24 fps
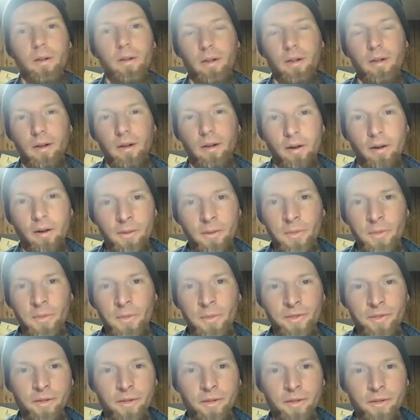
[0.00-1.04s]
all I want
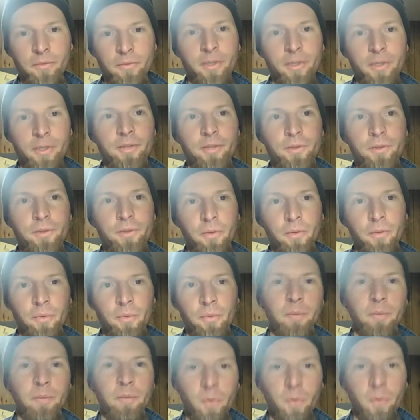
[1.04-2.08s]
to cover is
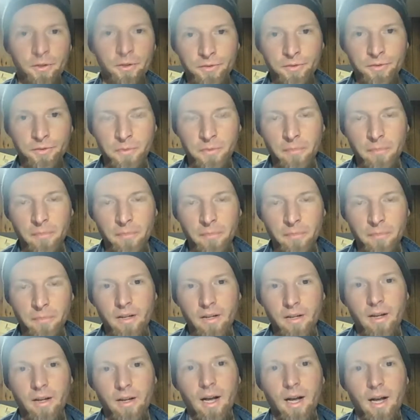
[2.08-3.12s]
3 points.
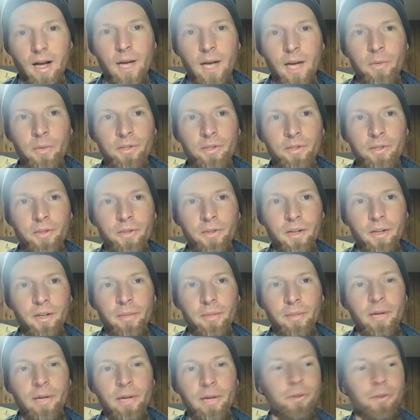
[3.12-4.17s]
I want to talk
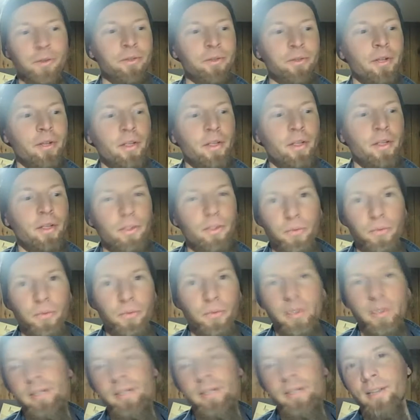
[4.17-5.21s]
about
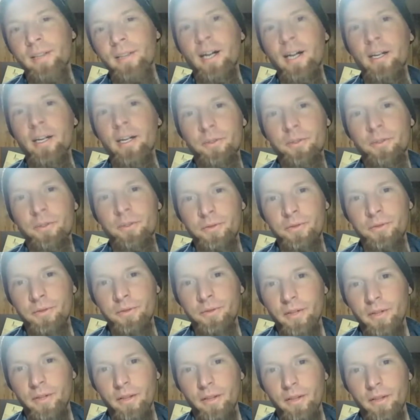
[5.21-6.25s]
3 lies
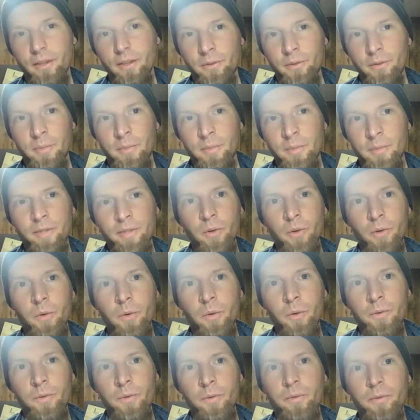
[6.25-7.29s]
that are being
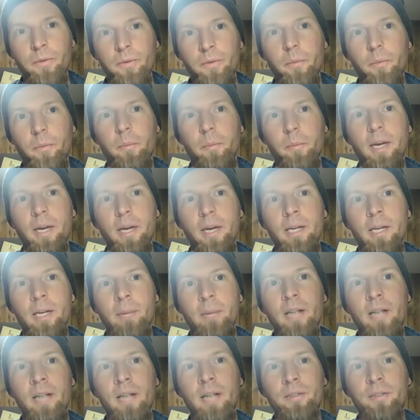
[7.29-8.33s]
told by
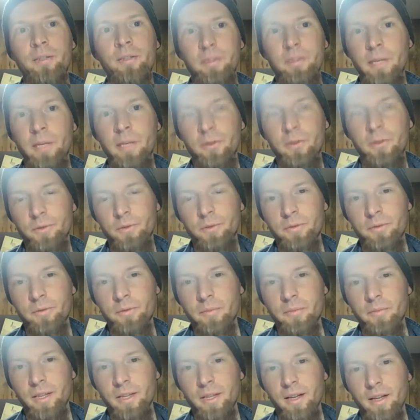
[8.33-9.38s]
policymakers
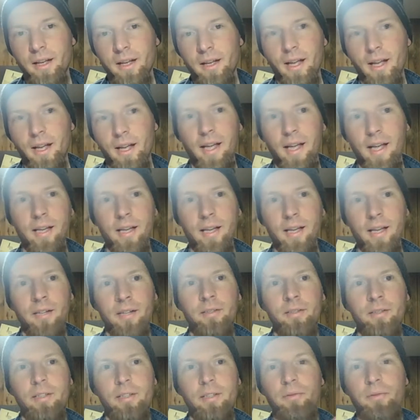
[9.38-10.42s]

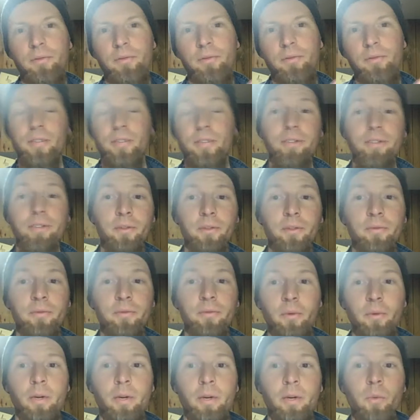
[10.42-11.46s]
and give you a sense of,
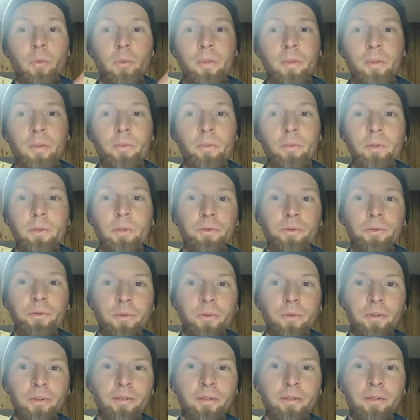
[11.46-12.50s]
okay, what the real
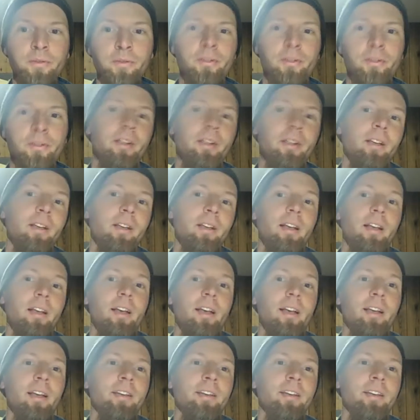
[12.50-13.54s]
truth is
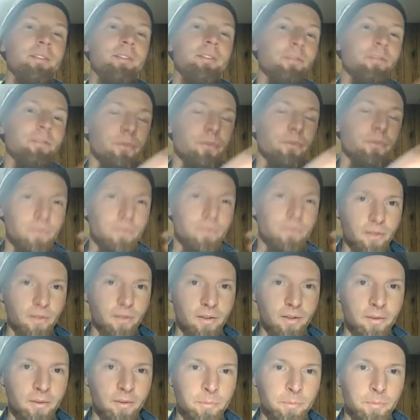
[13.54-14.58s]
and
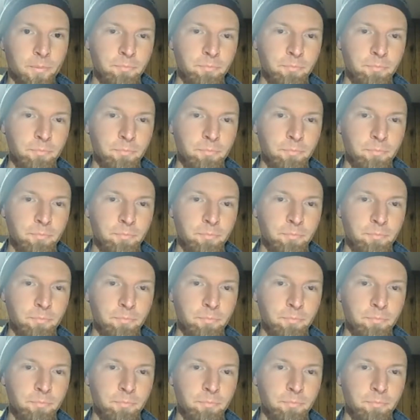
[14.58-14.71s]
how